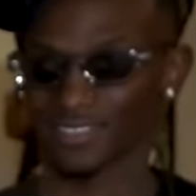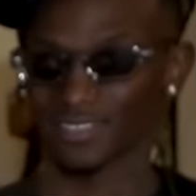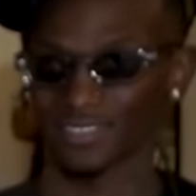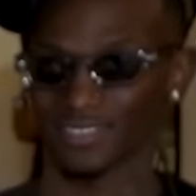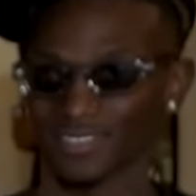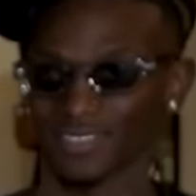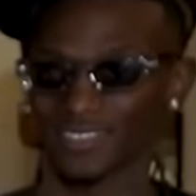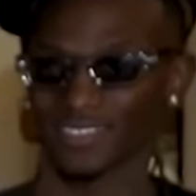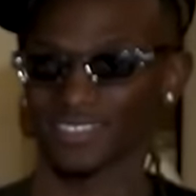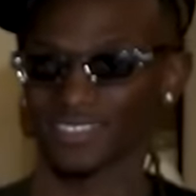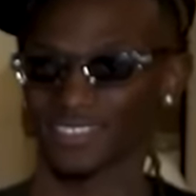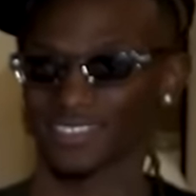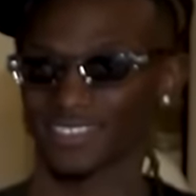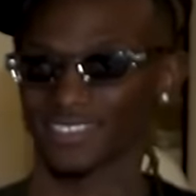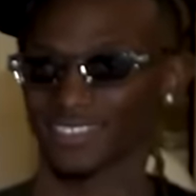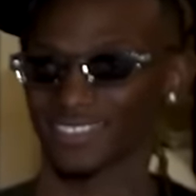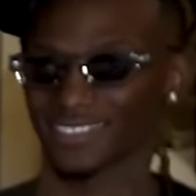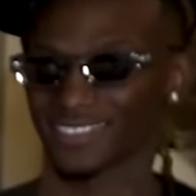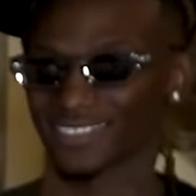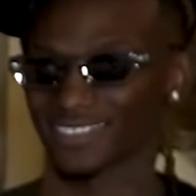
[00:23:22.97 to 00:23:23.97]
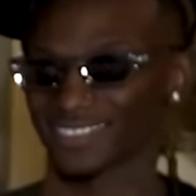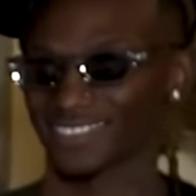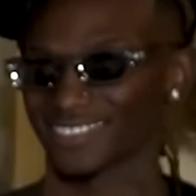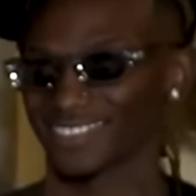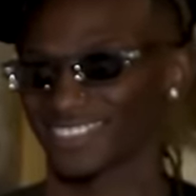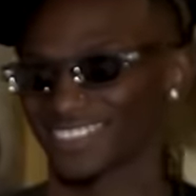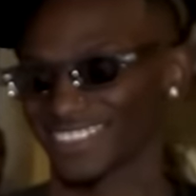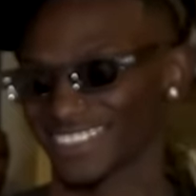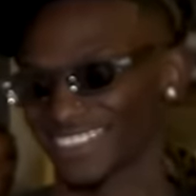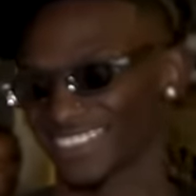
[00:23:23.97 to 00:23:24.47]

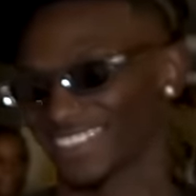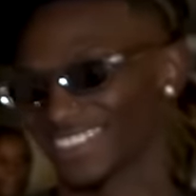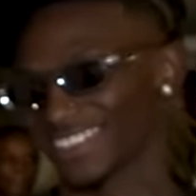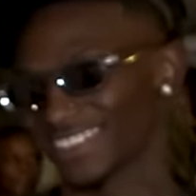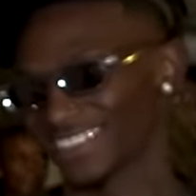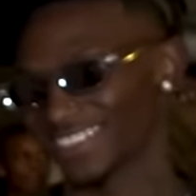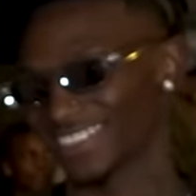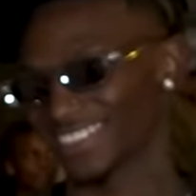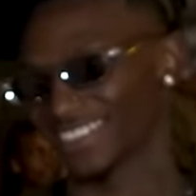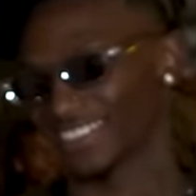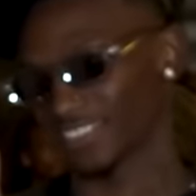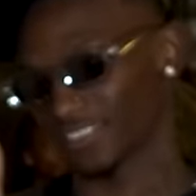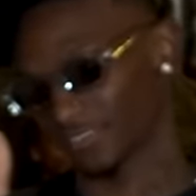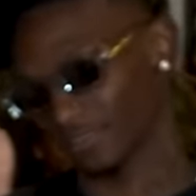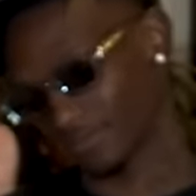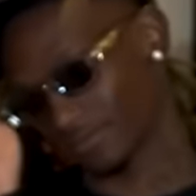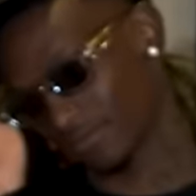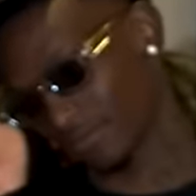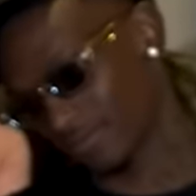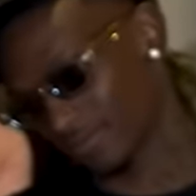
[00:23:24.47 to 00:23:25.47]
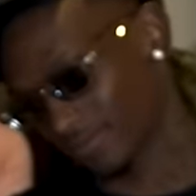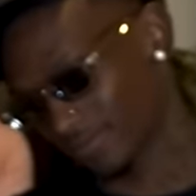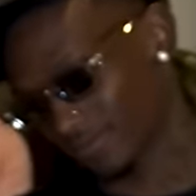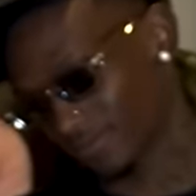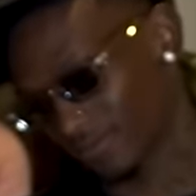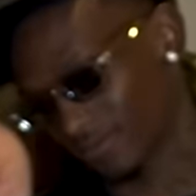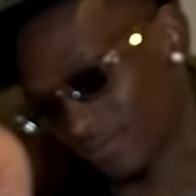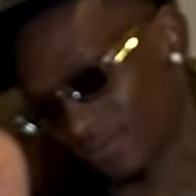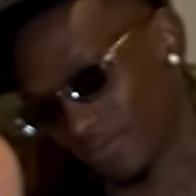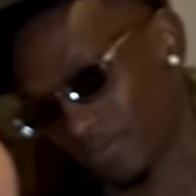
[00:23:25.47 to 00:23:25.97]

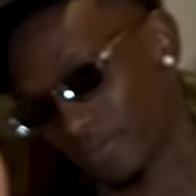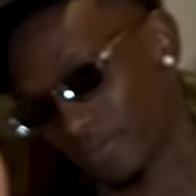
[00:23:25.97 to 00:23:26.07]
This person isn't speaking.